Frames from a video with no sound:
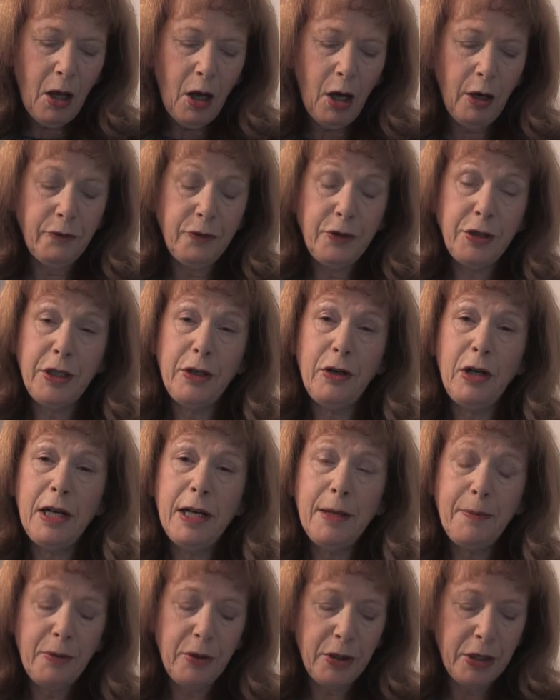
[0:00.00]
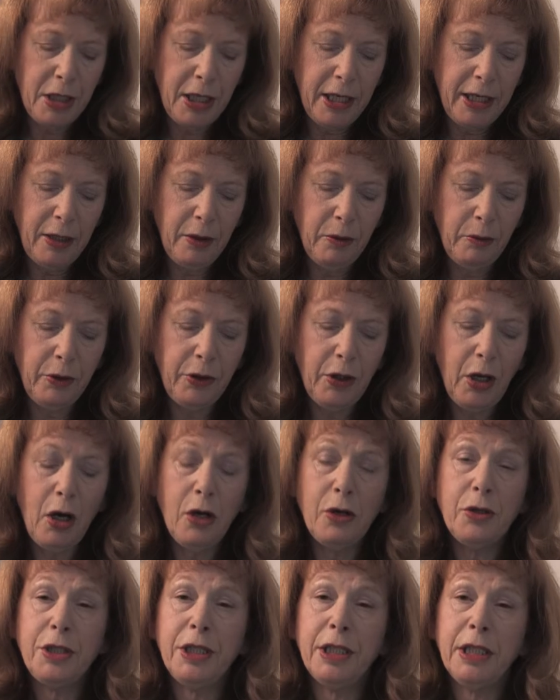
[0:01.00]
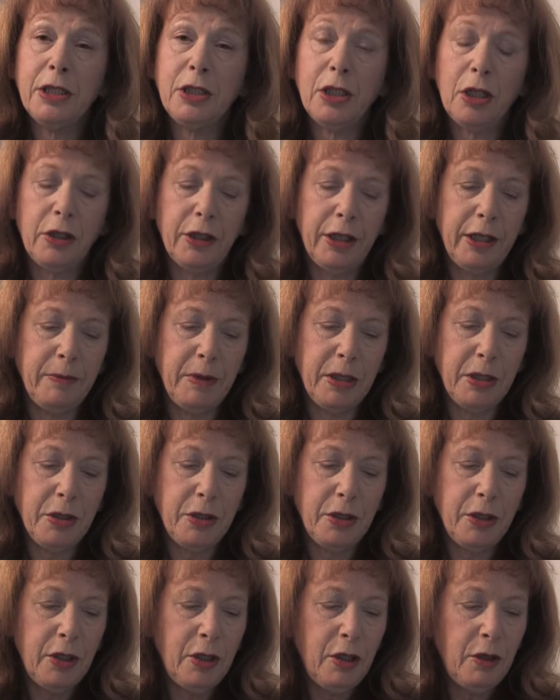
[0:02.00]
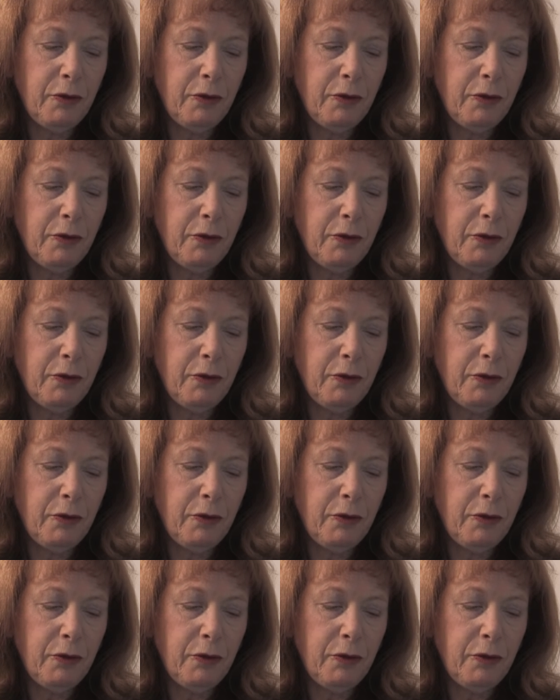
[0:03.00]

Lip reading: of deliberately withholding a document